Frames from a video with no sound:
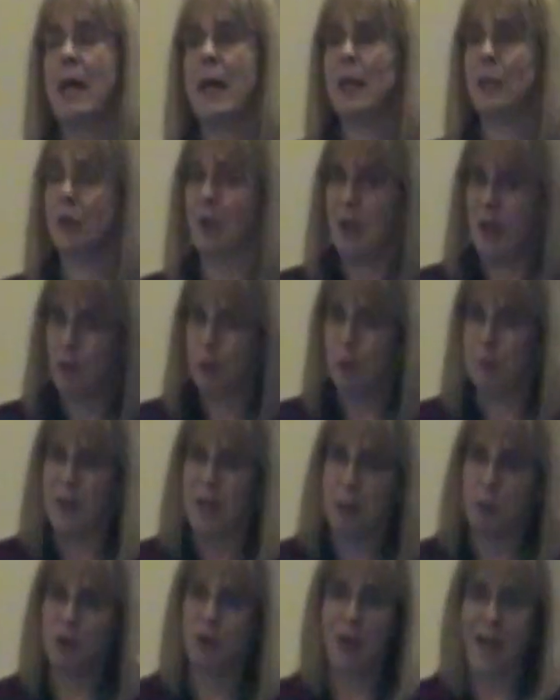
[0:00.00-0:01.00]
And you have to
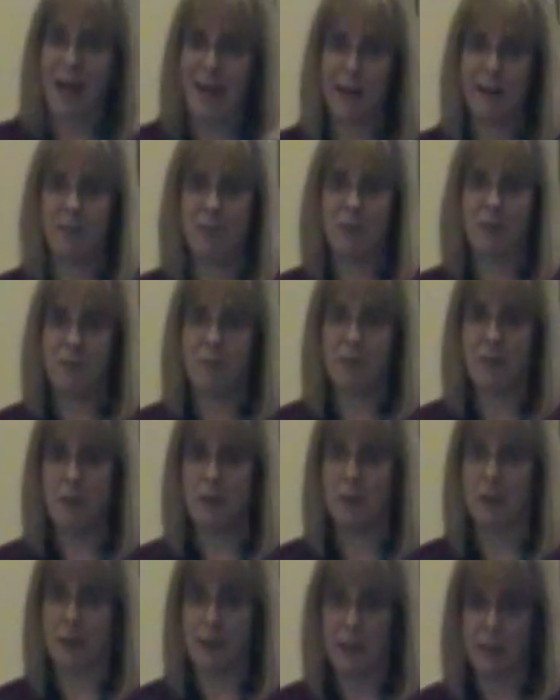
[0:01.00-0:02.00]
be able to access
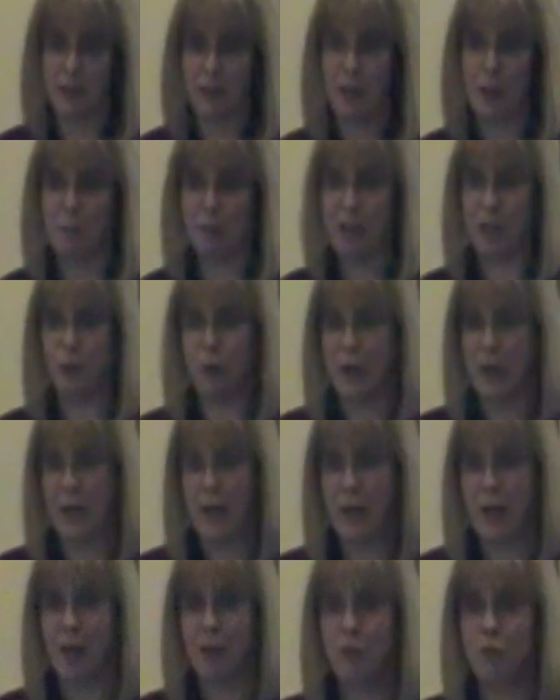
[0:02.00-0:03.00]
it in the time that you
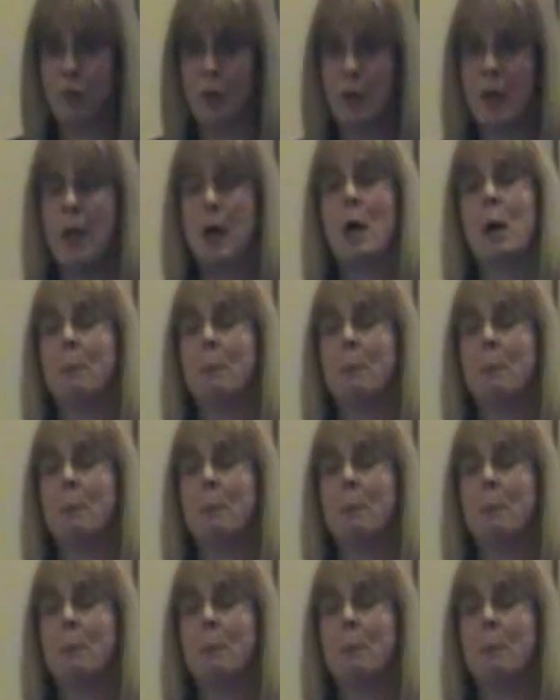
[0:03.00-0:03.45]
have.